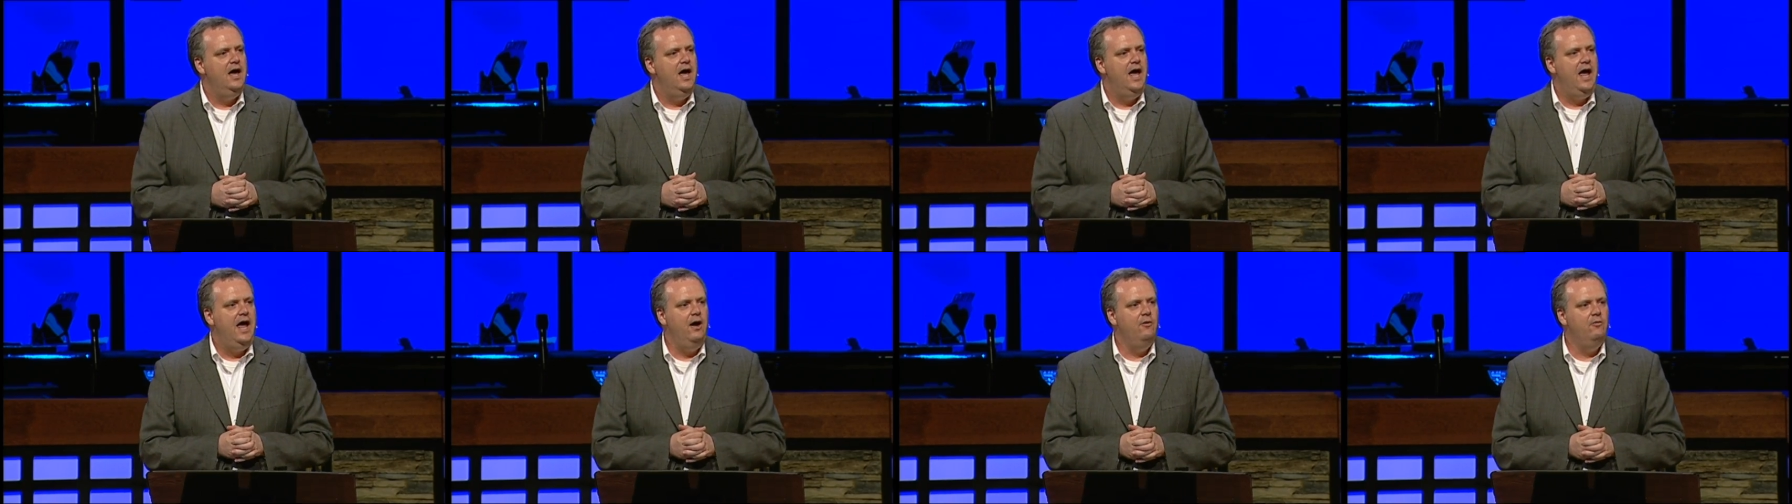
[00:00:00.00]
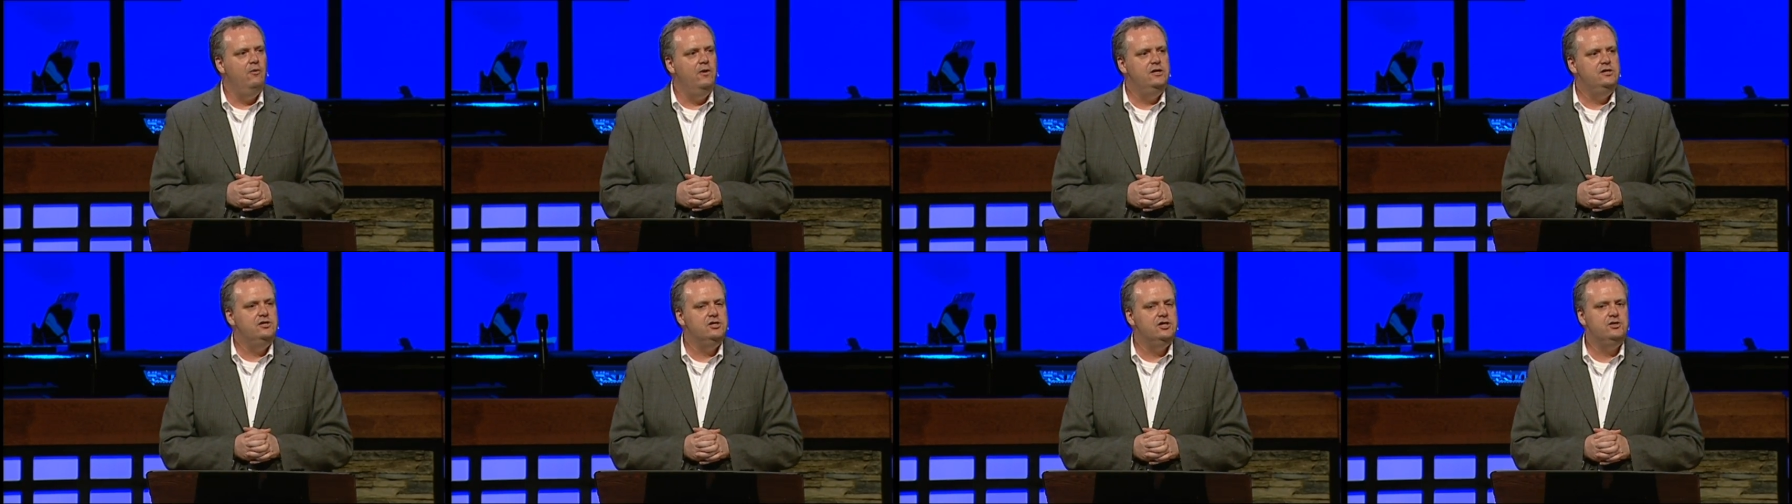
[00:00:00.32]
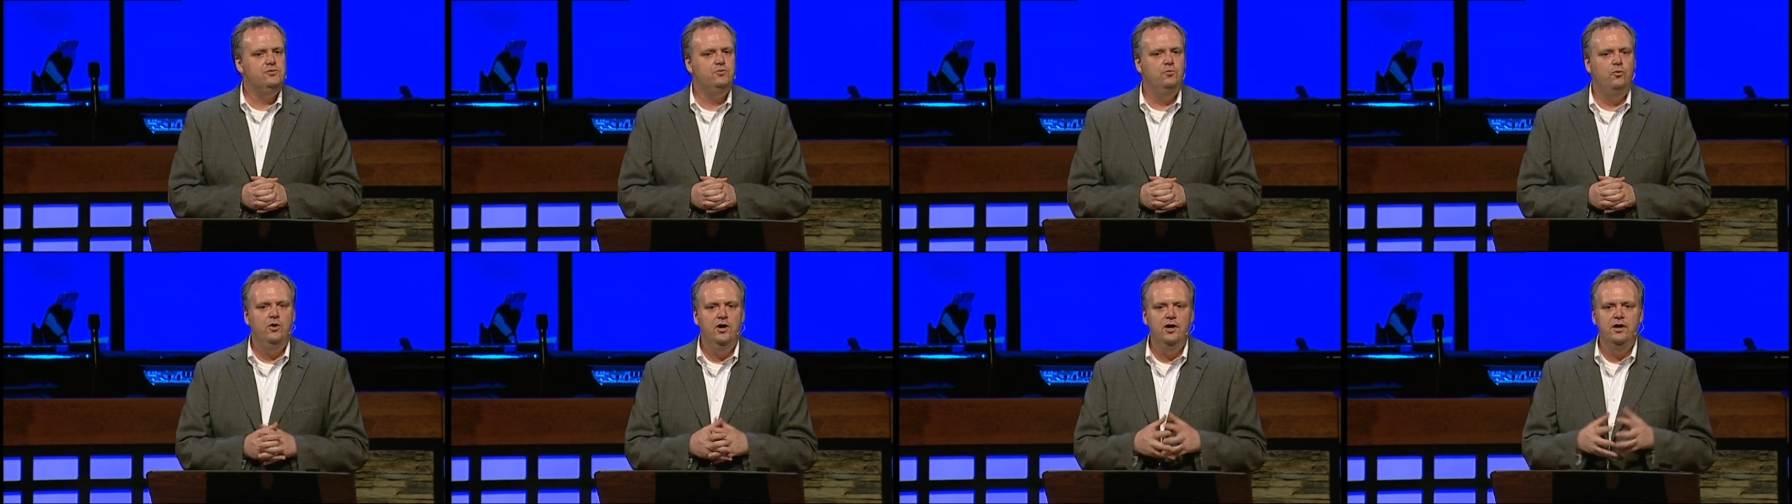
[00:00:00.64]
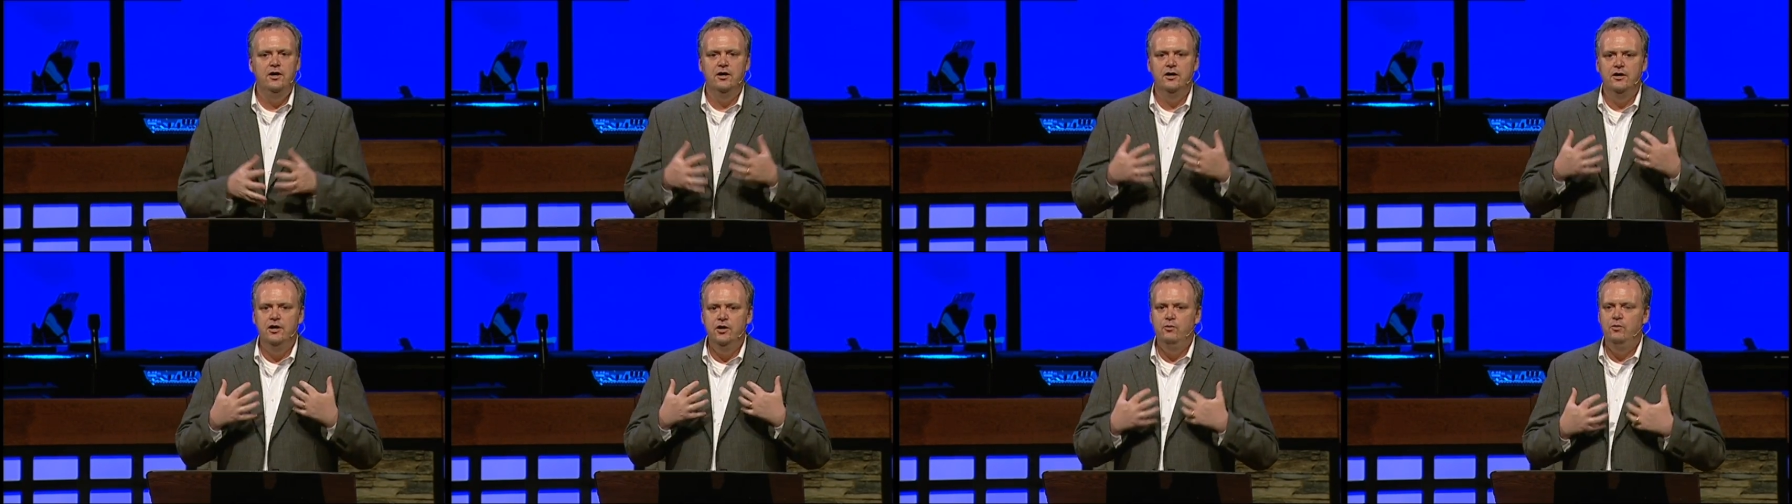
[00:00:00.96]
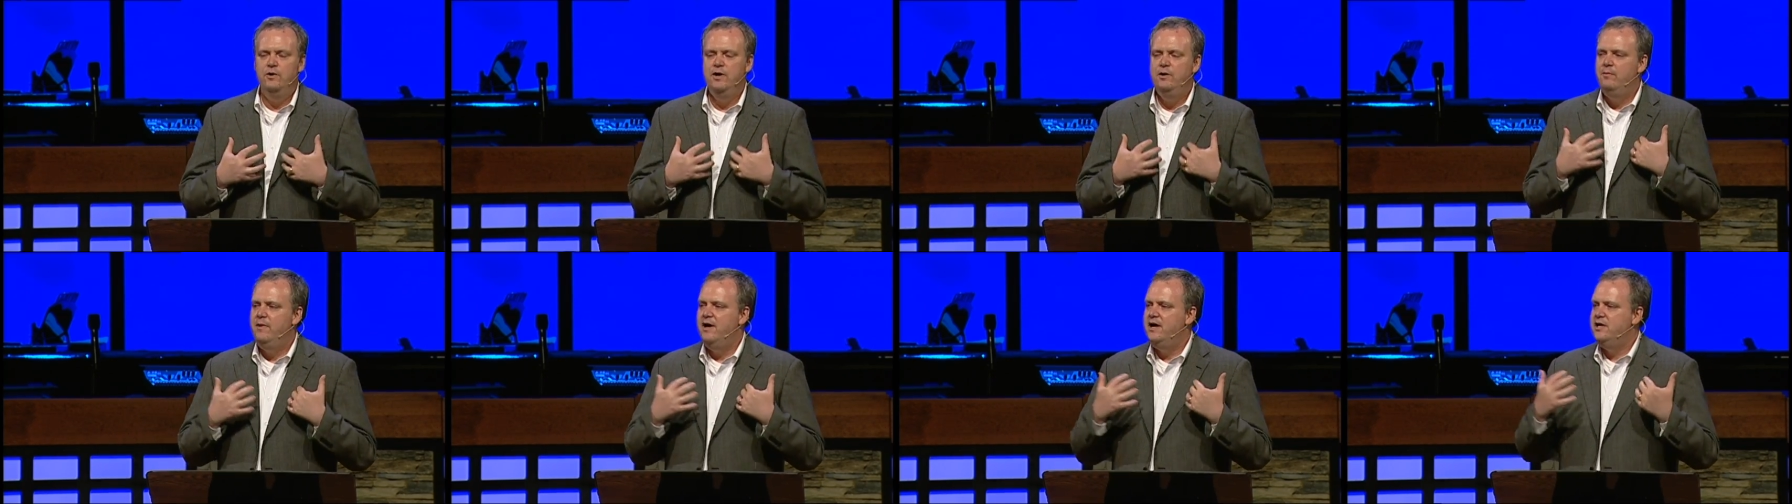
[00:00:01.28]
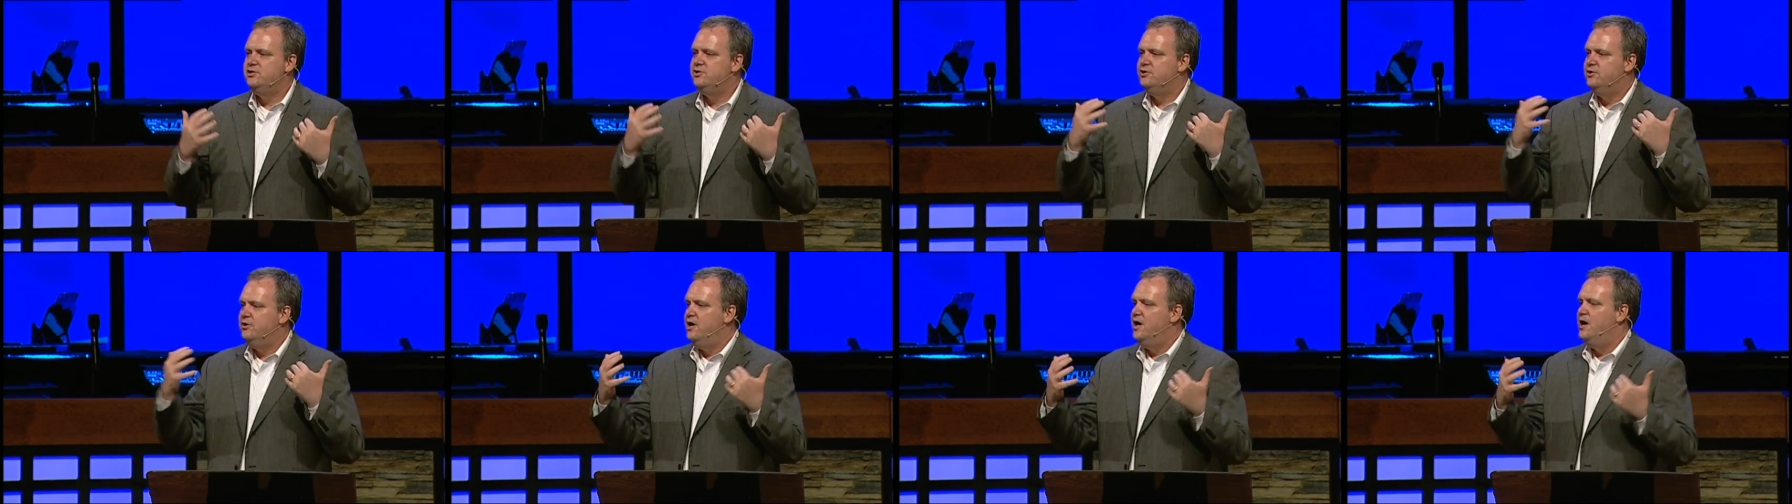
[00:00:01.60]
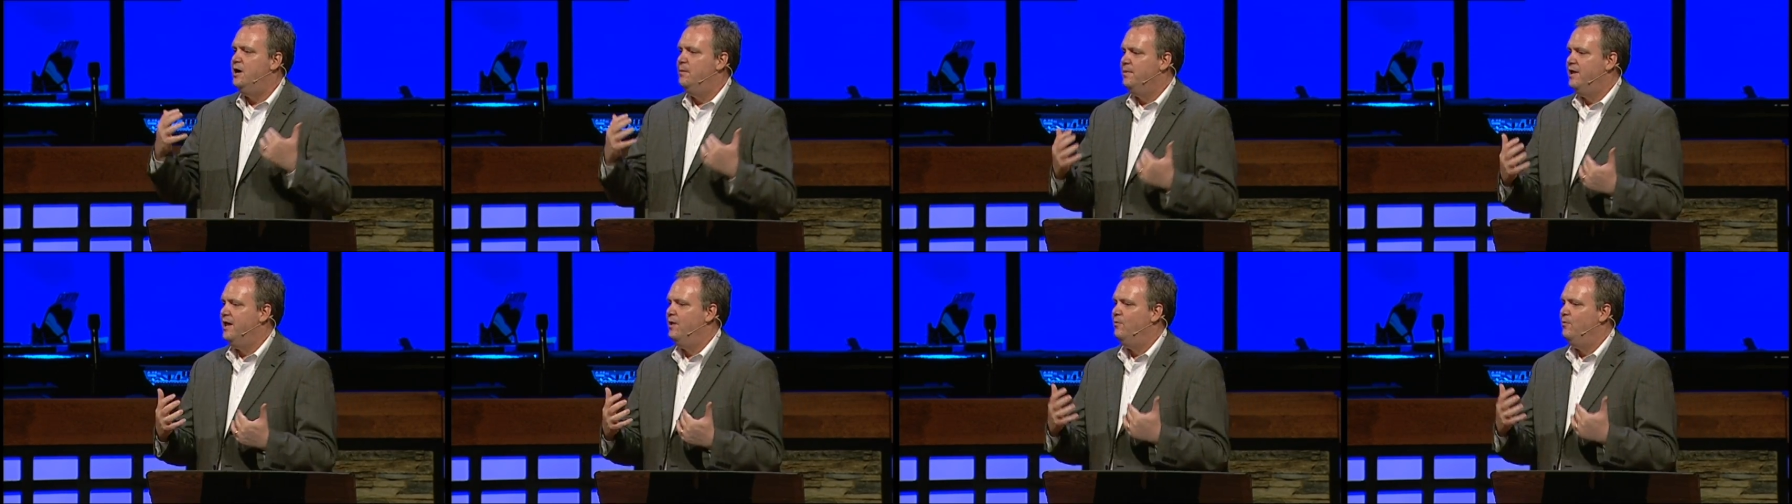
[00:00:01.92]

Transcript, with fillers: and we just wonder do we measure up?